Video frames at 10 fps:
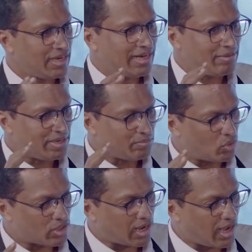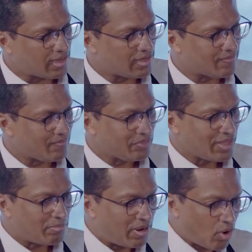little bit more tart,
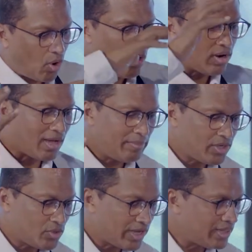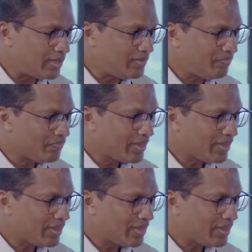but all coming together,